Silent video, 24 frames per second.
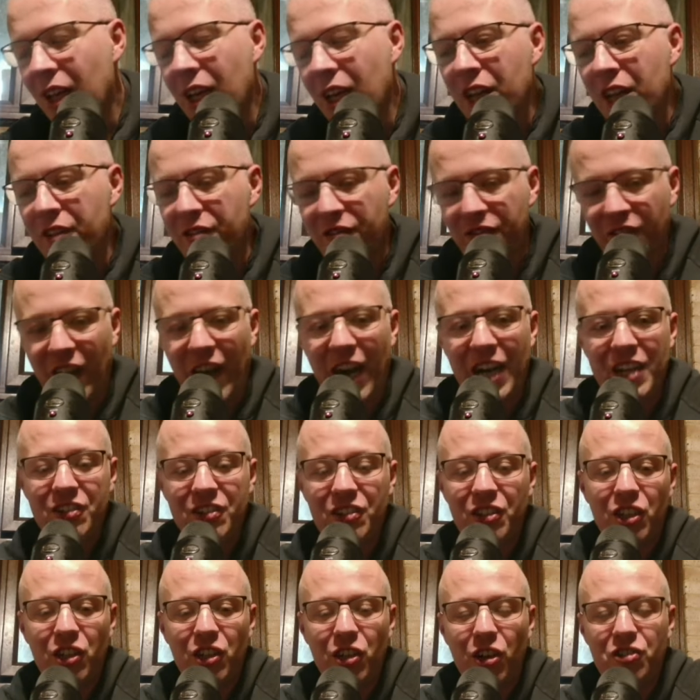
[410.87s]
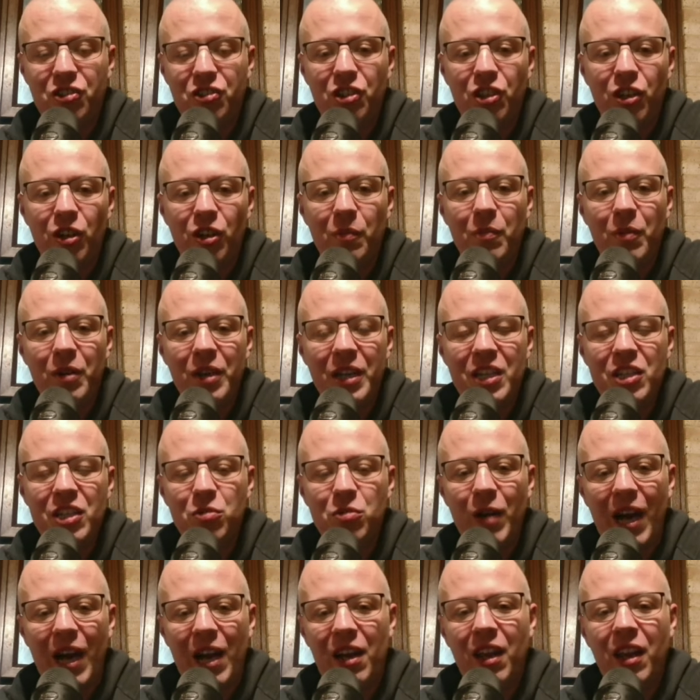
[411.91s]
The fine's going to cost the club money as
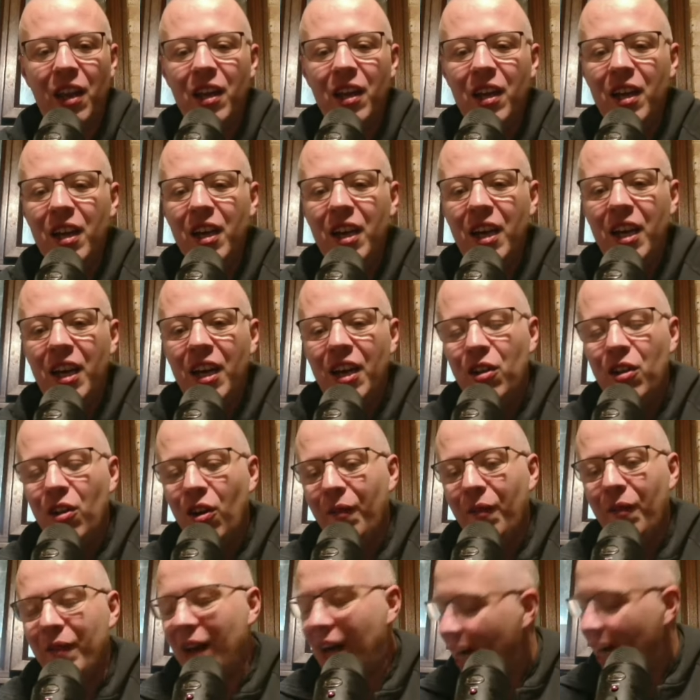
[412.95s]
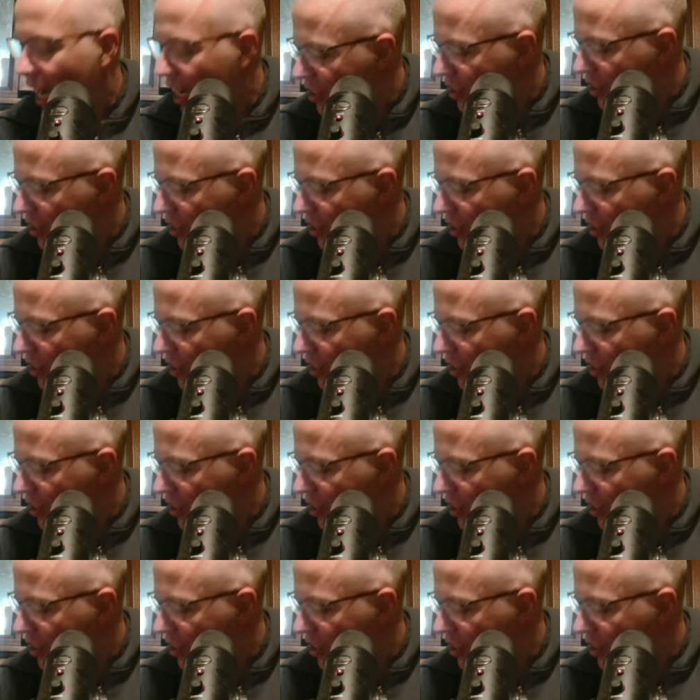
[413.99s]
well. Look, I